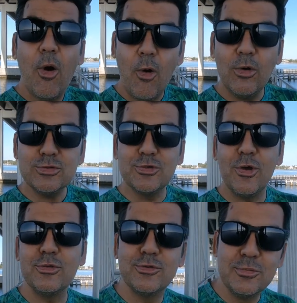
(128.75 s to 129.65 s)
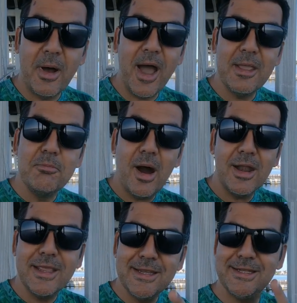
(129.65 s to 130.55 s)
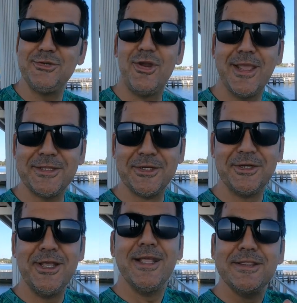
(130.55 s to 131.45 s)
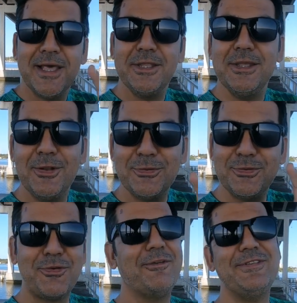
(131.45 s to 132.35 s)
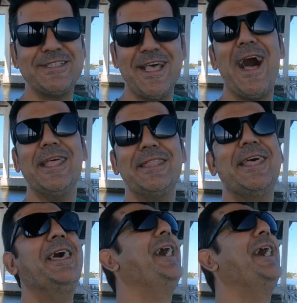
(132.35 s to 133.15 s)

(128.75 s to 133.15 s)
Also to my marketing director, Danilo Trevizan.